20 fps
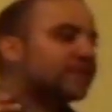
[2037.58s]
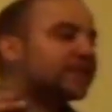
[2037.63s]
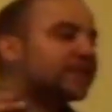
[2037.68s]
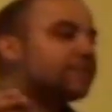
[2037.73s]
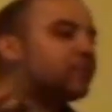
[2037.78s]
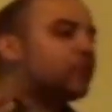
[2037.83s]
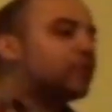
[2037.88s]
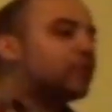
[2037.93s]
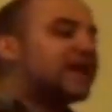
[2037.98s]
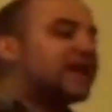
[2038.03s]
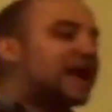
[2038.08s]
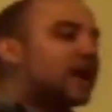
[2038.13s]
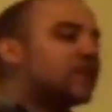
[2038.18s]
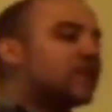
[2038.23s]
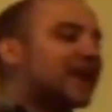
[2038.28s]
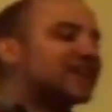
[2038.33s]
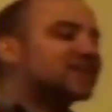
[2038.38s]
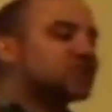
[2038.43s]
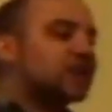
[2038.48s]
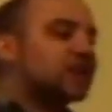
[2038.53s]
what they
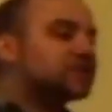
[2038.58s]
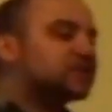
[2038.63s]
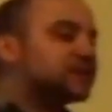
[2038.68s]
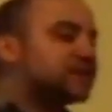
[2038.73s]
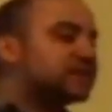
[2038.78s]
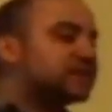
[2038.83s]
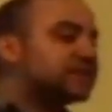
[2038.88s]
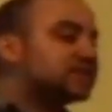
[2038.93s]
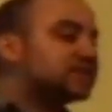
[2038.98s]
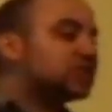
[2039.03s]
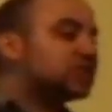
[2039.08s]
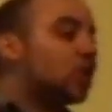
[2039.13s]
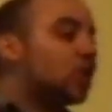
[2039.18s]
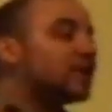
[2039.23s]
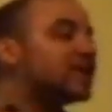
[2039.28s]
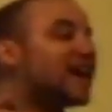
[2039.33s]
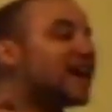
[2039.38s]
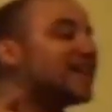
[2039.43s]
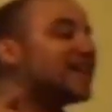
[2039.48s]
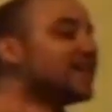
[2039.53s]
point out as
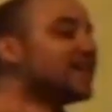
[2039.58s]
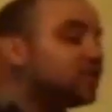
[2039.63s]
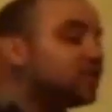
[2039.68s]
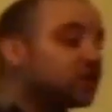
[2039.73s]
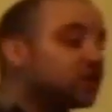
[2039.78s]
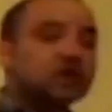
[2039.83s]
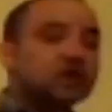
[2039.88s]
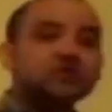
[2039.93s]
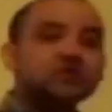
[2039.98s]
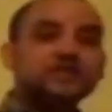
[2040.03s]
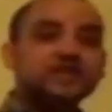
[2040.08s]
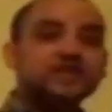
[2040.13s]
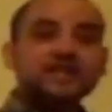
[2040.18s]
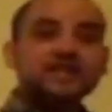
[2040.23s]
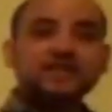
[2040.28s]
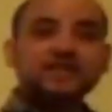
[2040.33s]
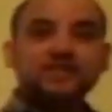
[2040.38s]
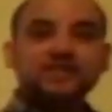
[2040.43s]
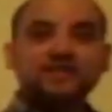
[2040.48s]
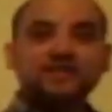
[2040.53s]
contradictions are not even
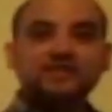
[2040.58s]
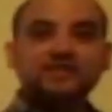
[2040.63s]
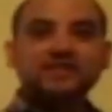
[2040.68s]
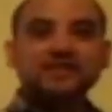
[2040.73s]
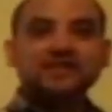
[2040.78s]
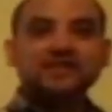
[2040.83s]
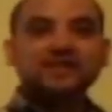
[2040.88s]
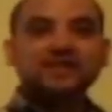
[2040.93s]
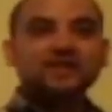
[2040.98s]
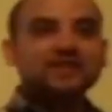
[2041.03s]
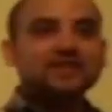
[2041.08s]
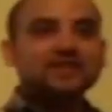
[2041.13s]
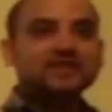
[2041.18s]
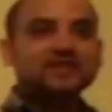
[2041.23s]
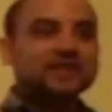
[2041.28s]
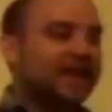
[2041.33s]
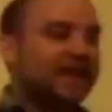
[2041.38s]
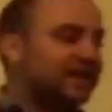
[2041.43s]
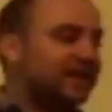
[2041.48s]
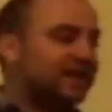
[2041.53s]
contradictions in
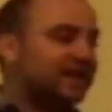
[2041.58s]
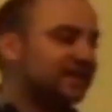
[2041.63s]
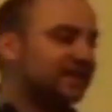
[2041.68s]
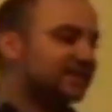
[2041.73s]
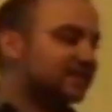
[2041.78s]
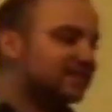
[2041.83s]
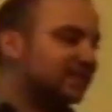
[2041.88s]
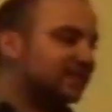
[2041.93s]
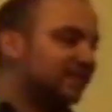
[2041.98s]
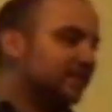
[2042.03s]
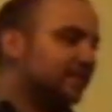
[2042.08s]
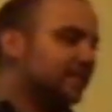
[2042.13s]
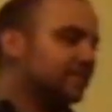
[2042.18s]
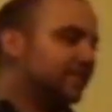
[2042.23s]
the slightest.